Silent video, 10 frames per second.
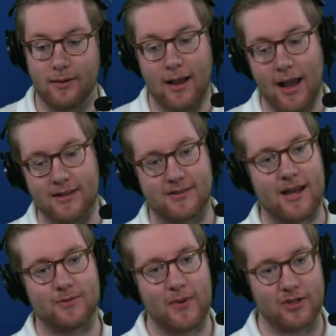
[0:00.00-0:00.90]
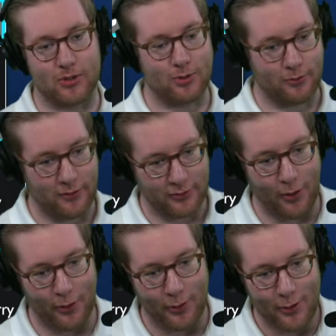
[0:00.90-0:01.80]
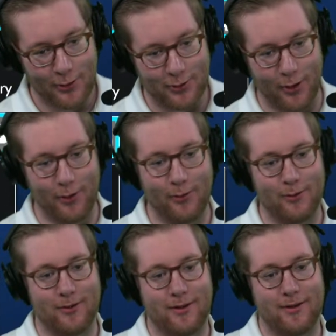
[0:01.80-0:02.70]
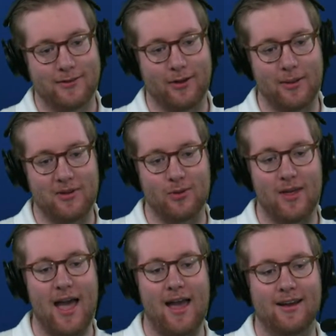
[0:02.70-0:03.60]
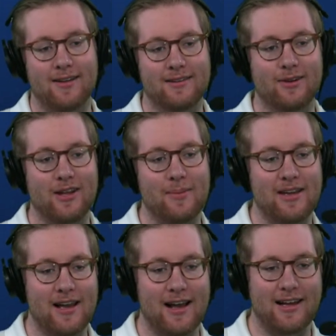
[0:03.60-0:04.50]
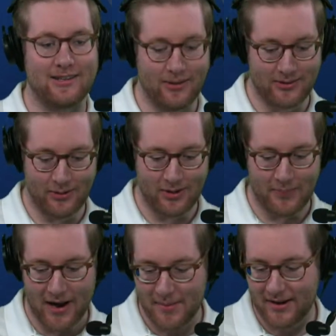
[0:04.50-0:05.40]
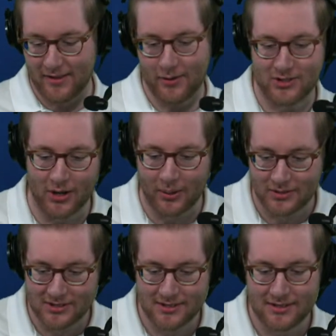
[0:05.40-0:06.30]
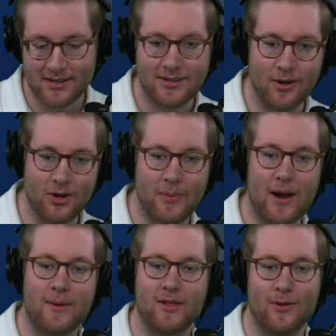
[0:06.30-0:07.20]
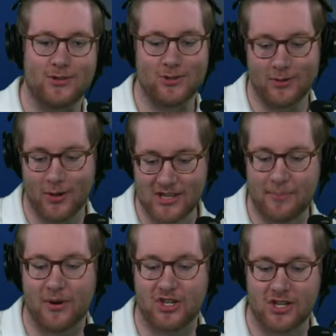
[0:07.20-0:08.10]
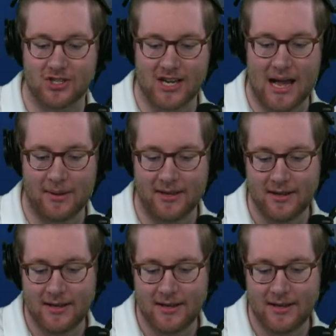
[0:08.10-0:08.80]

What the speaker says: That's big shoes to fill. Don't let me do that. Don't let me don't compare me to those goats. Don't compare me to those 2 goats. I appreciate you, Tommy.